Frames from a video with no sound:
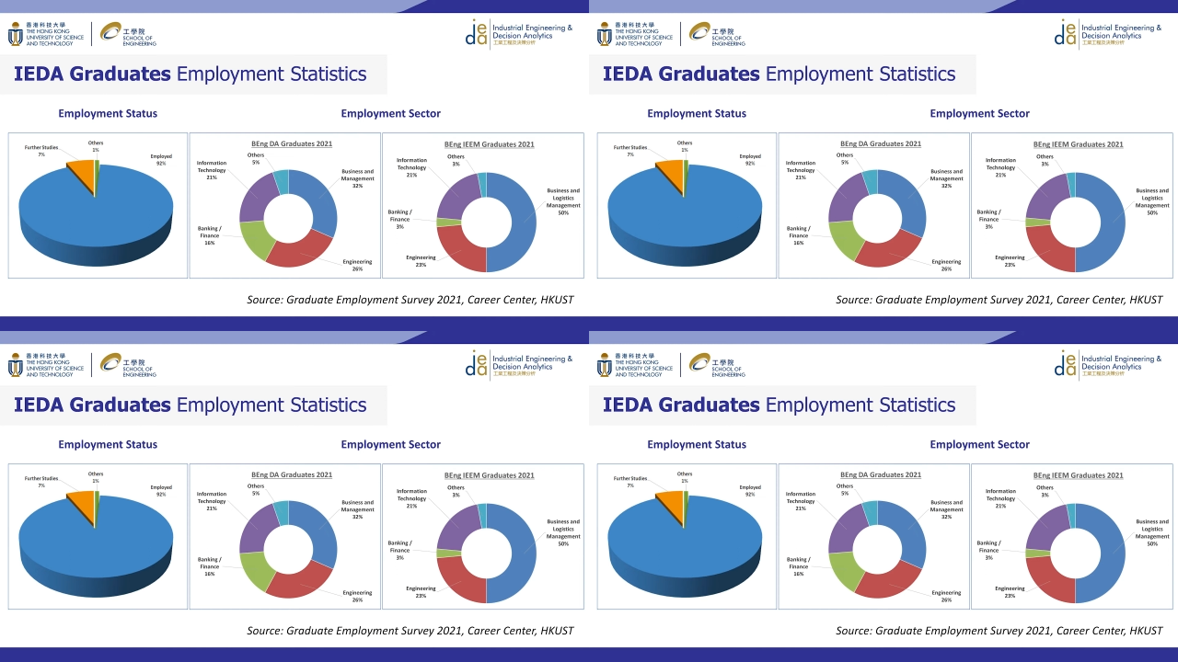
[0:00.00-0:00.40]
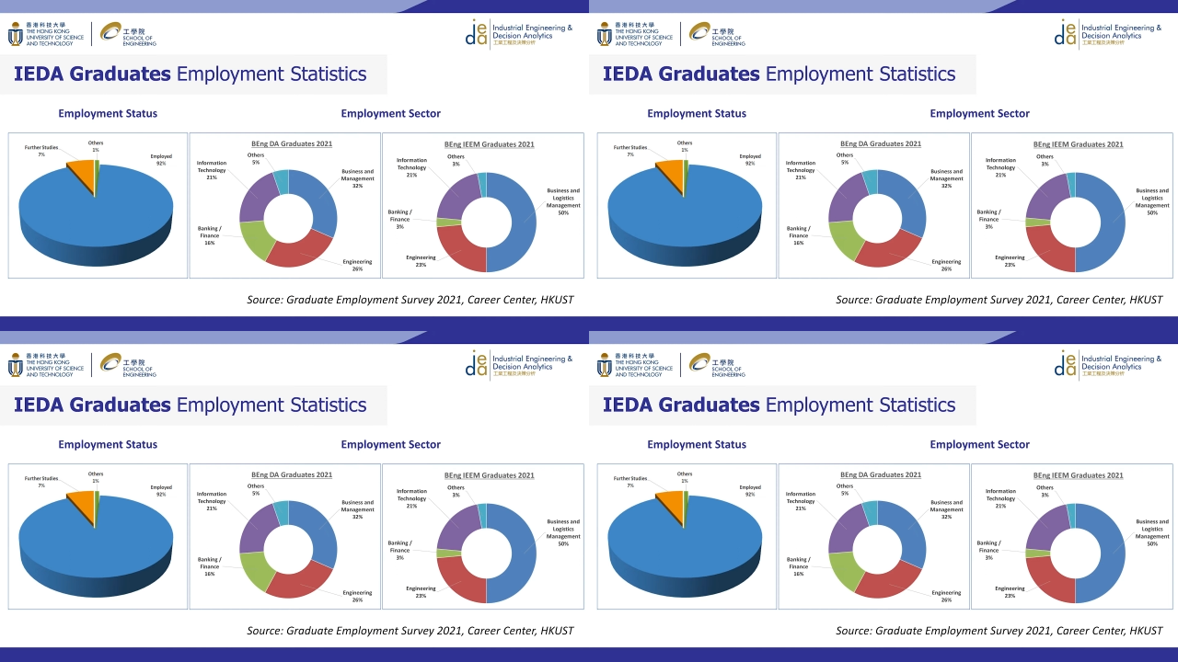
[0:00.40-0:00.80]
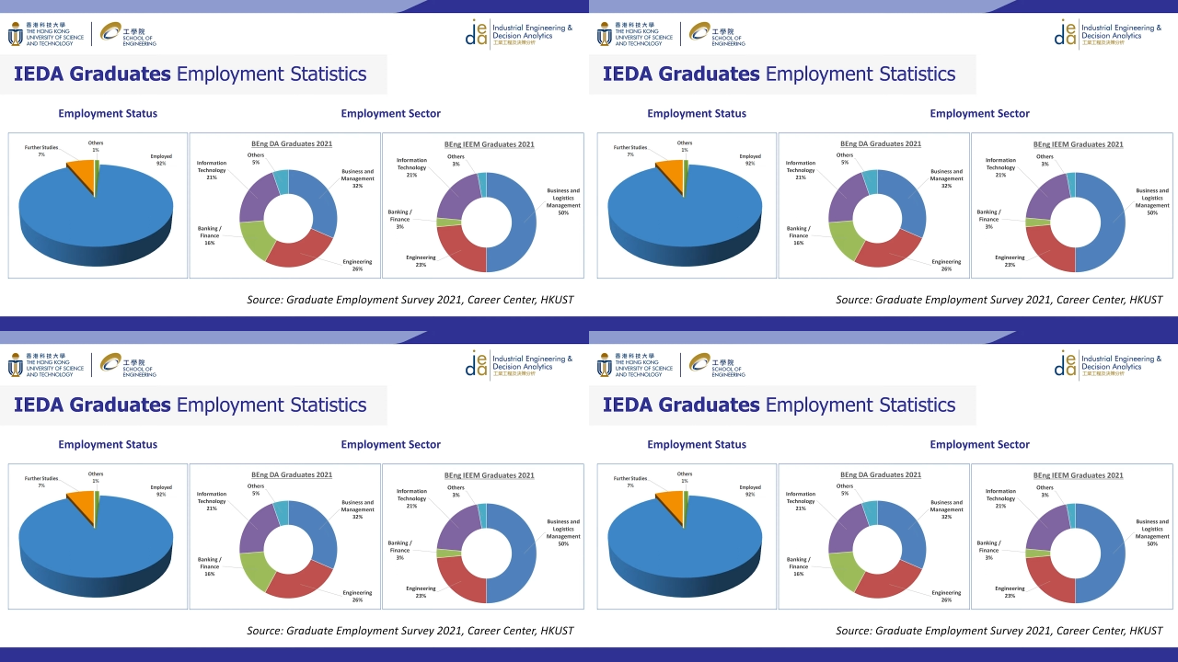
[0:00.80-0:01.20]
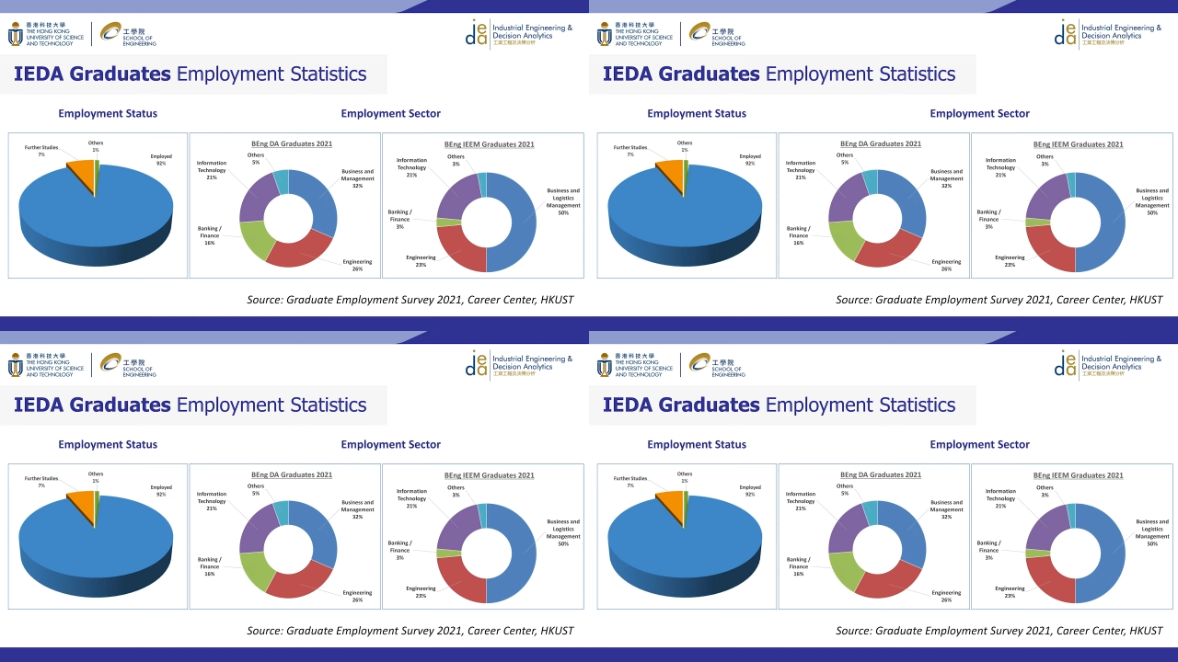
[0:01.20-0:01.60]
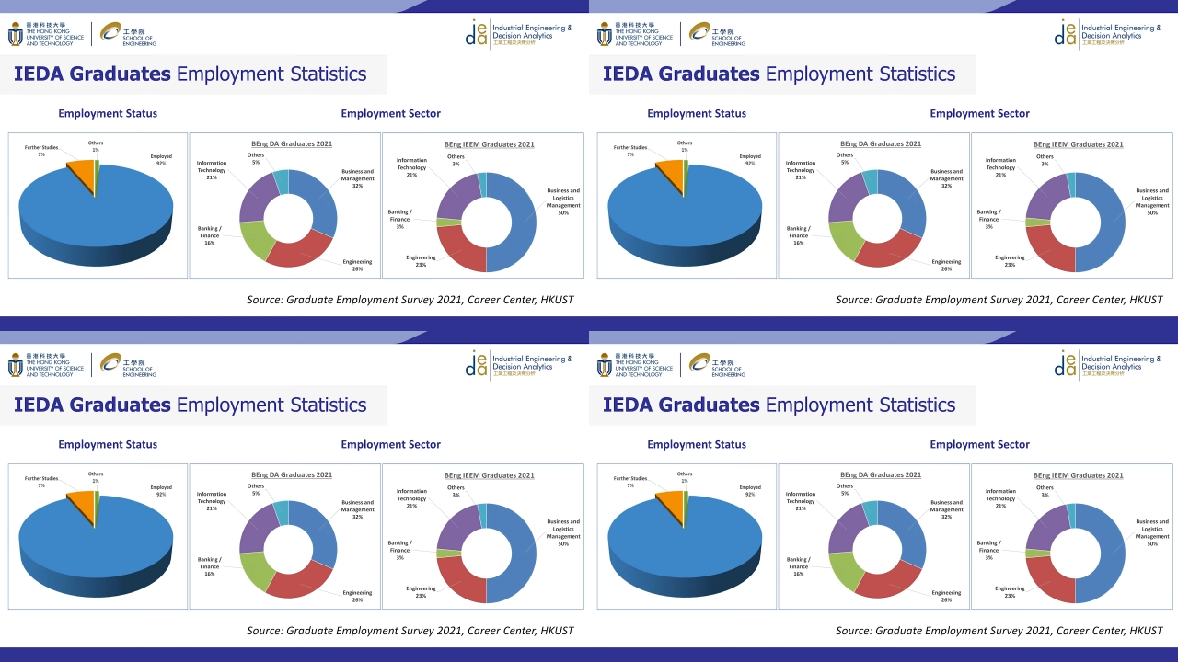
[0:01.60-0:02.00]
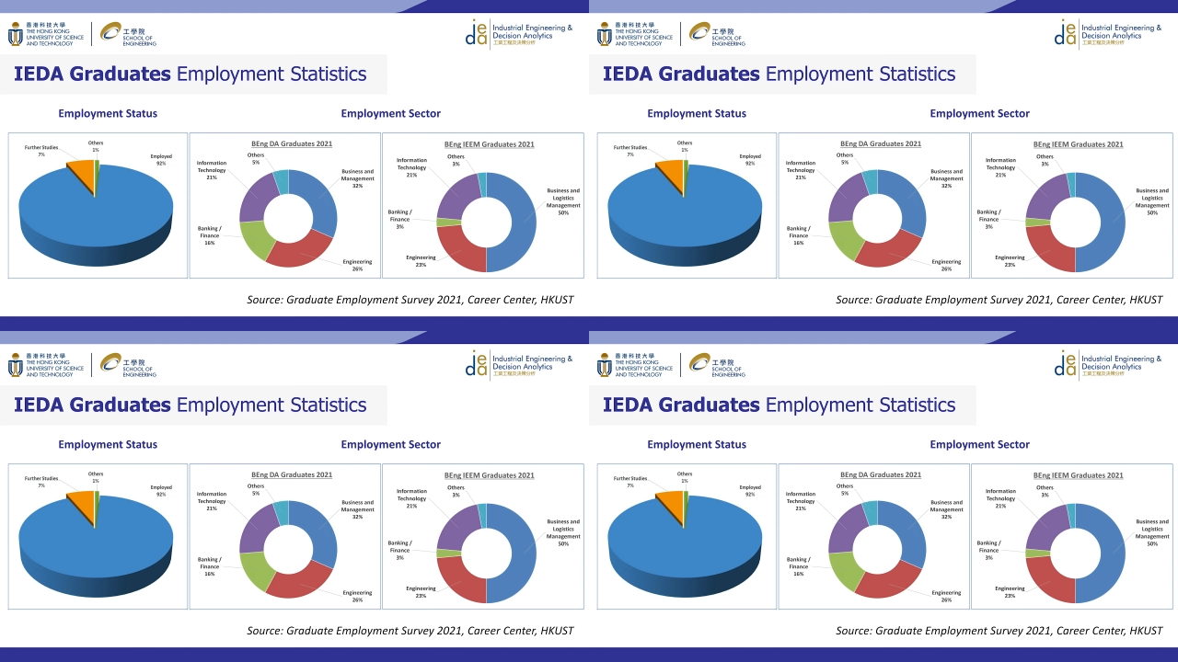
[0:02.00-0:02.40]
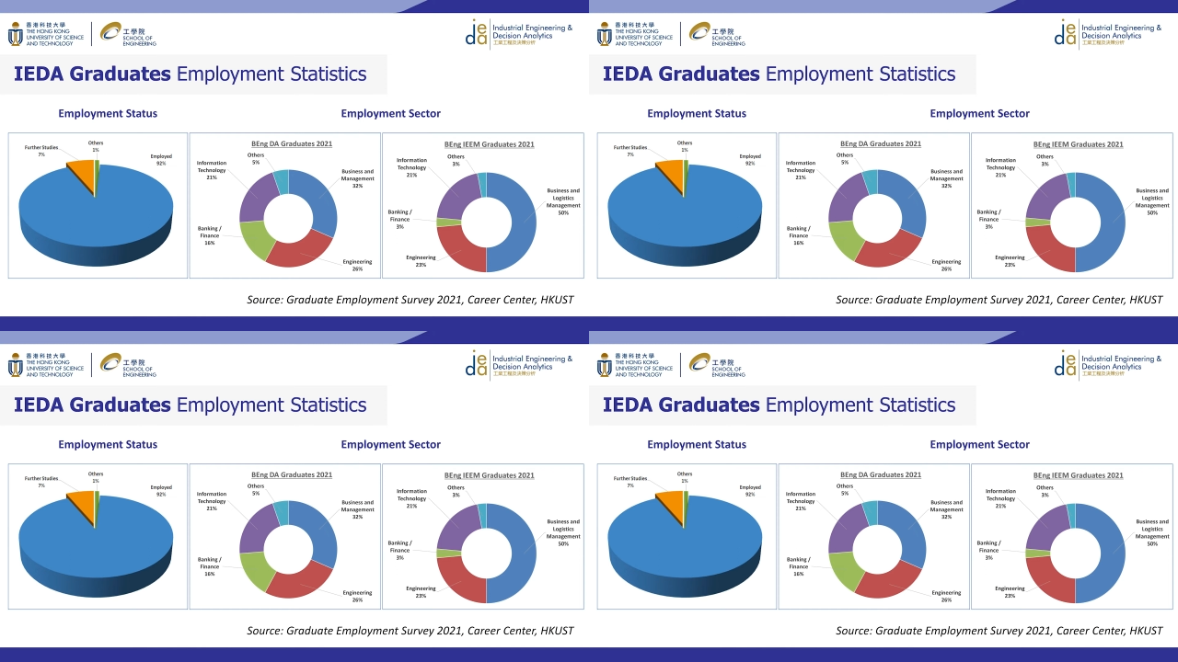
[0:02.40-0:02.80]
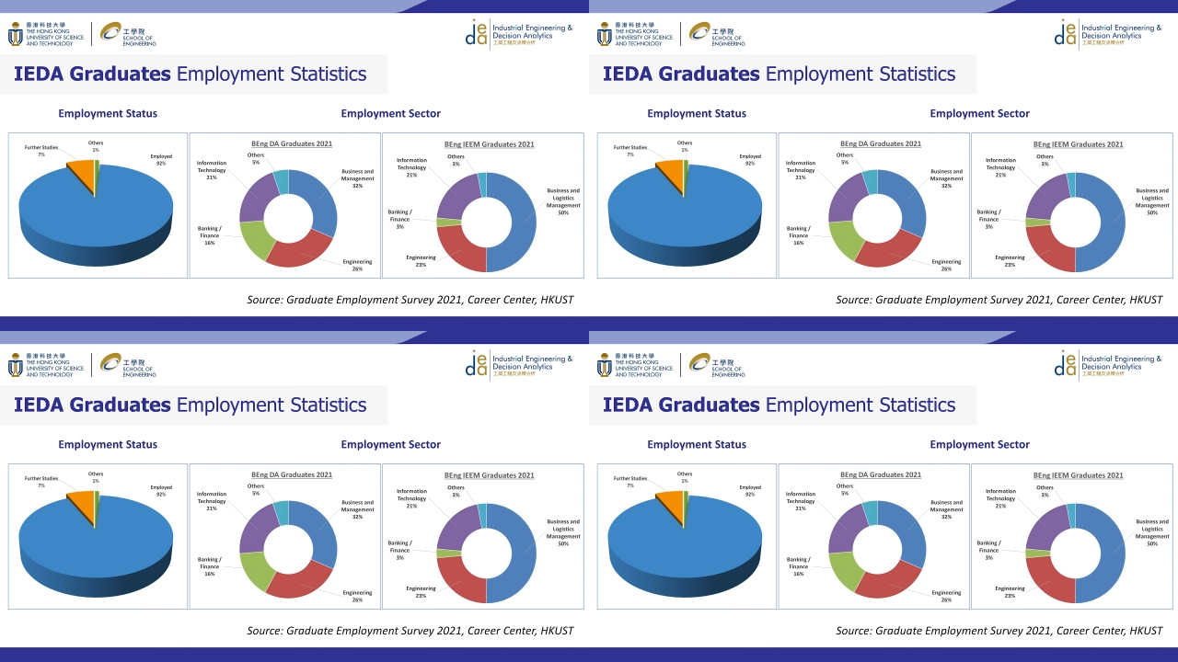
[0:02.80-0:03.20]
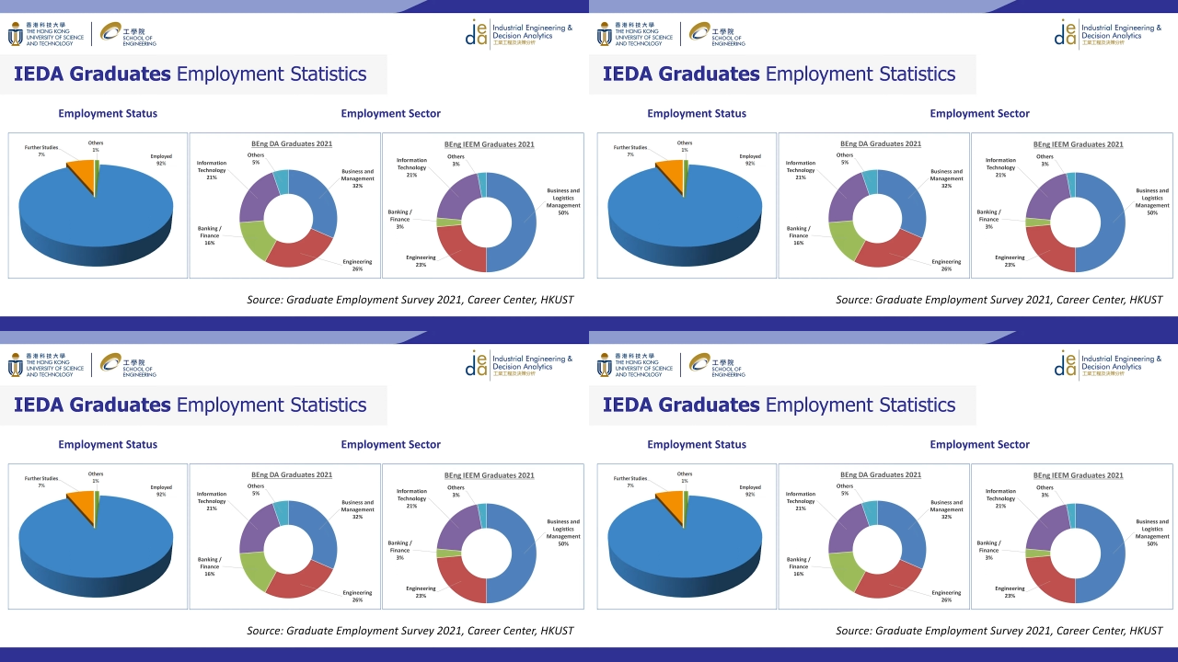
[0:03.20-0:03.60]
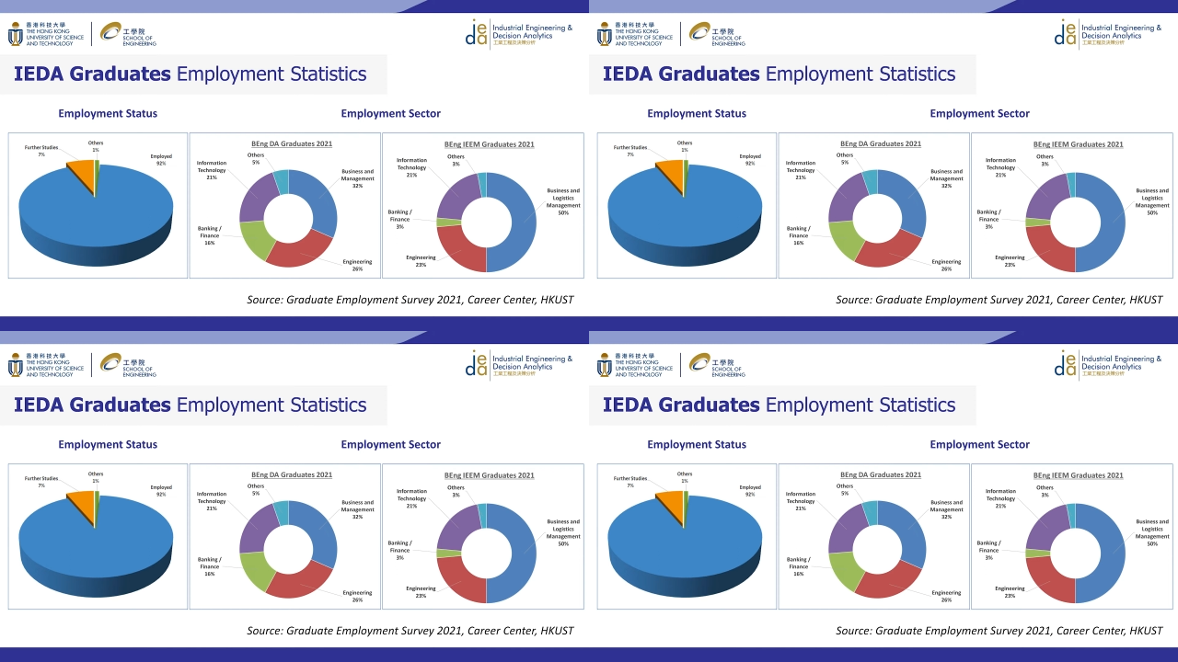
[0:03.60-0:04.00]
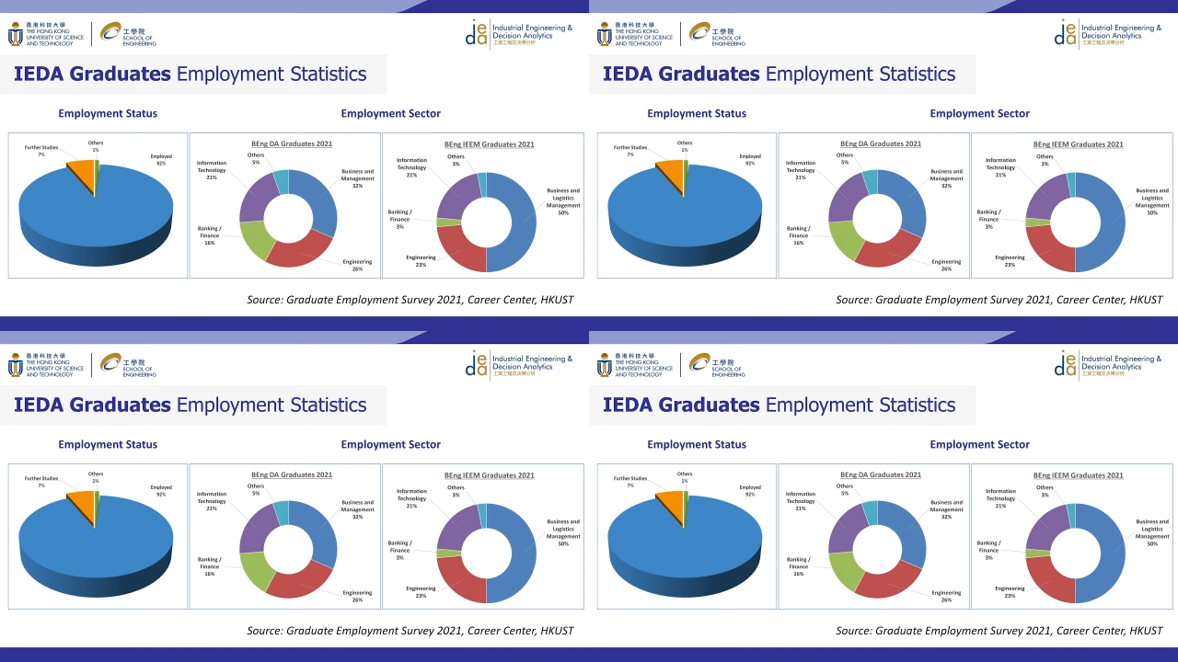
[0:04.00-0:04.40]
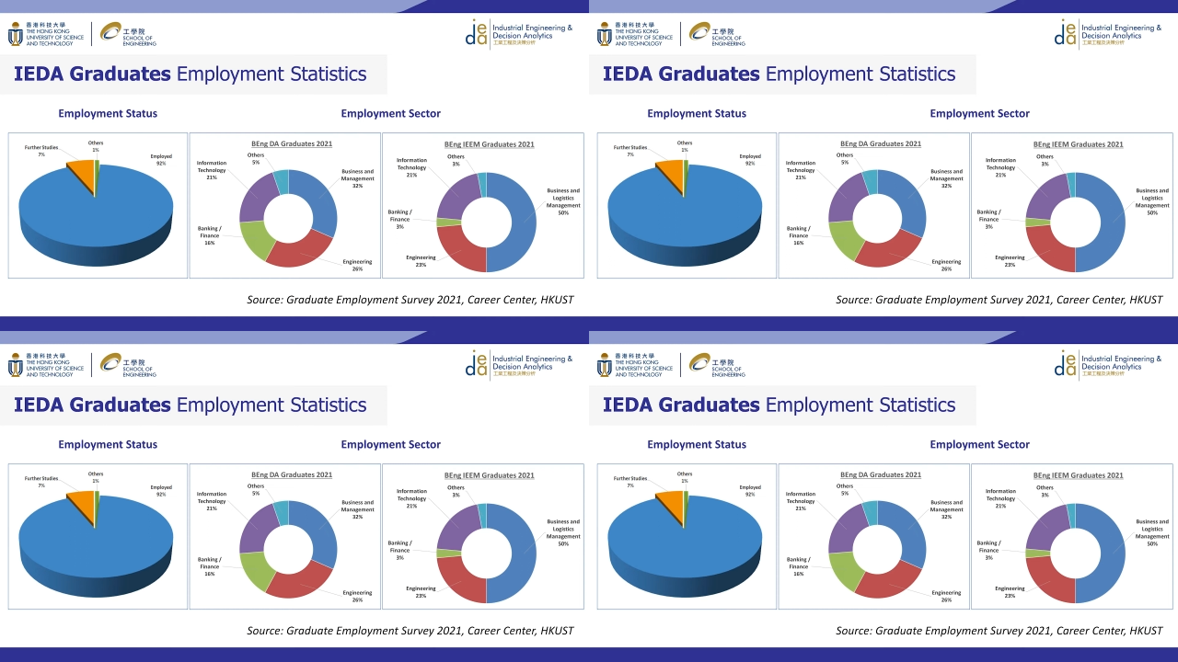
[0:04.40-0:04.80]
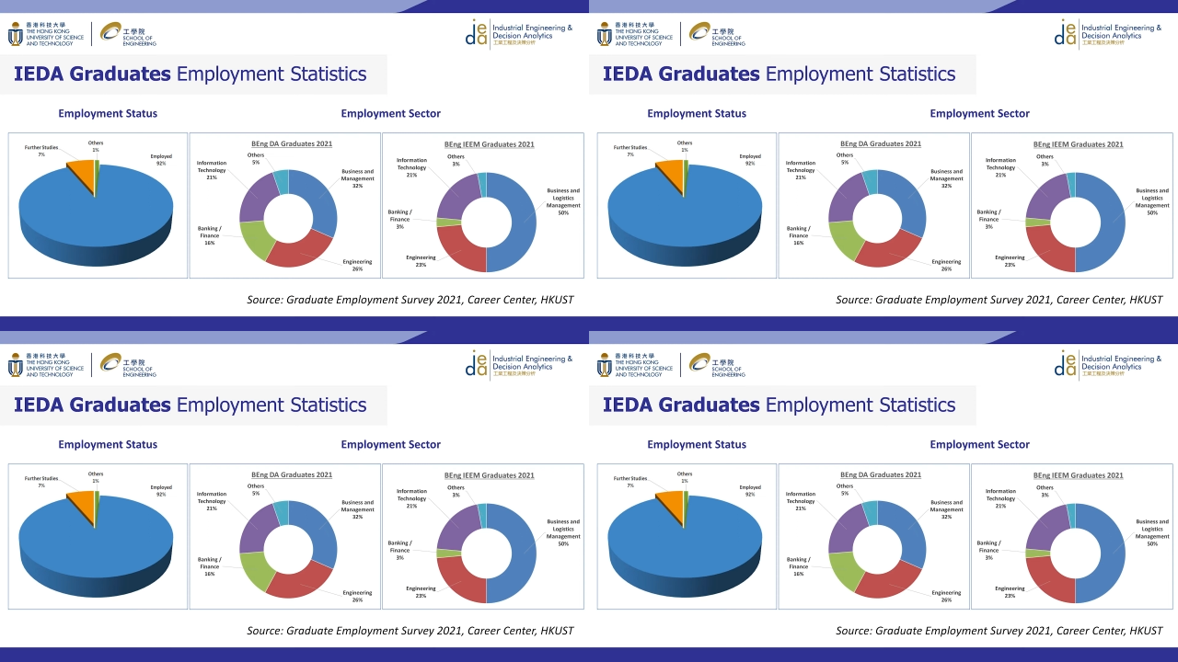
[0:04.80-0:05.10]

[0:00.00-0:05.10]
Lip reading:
[unreadable: no face in view]